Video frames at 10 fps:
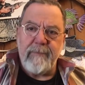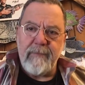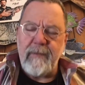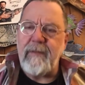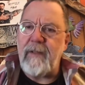
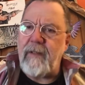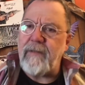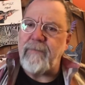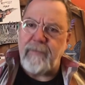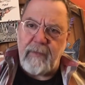
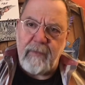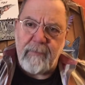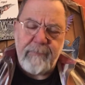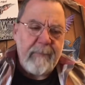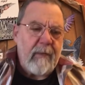today's
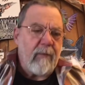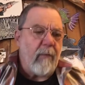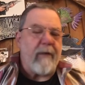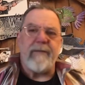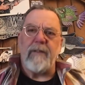video,
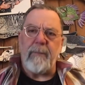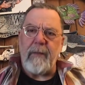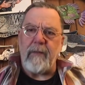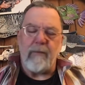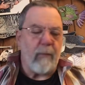what is it
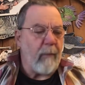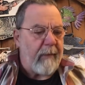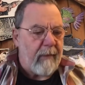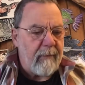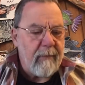about?
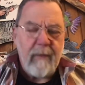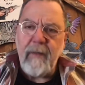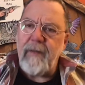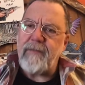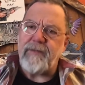Well,
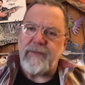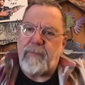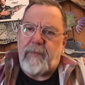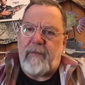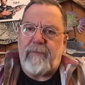it's just a
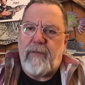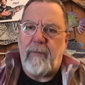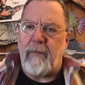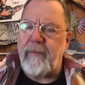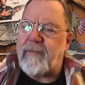bit of
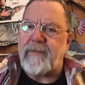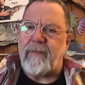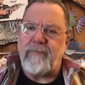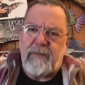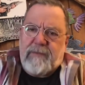humor, that's
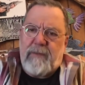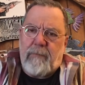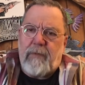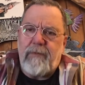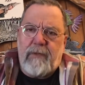it. Just
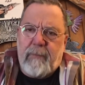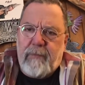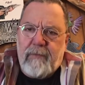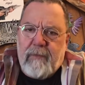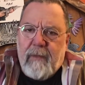simple
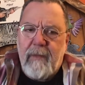humor.